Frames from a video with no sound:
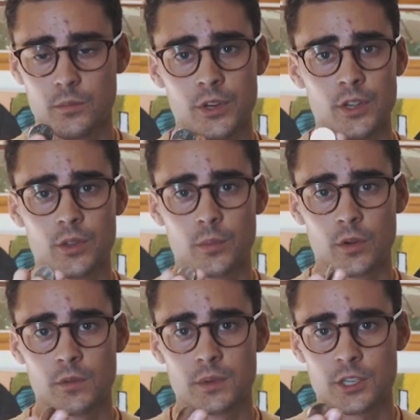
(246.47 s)
putting you in the
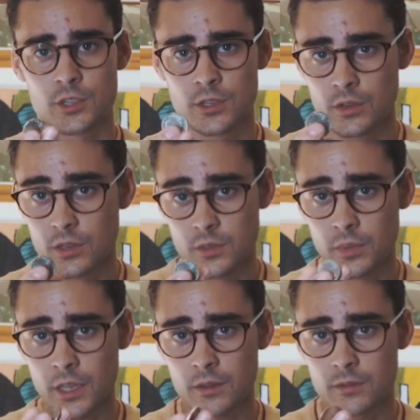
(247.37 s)
perfect position to do the
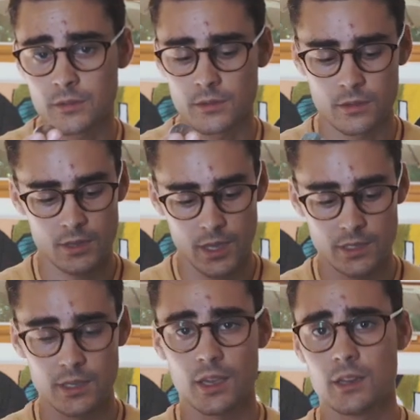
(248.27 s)
display
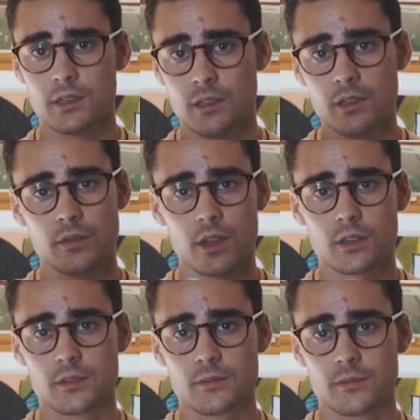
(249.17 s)
and to get into the
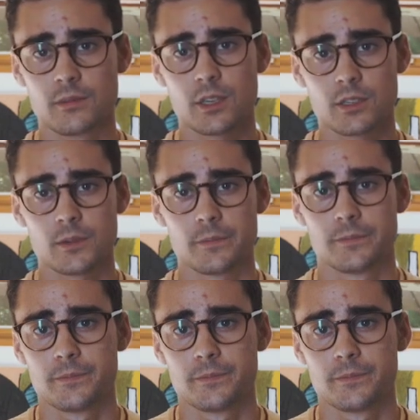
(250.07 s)
effect, like so.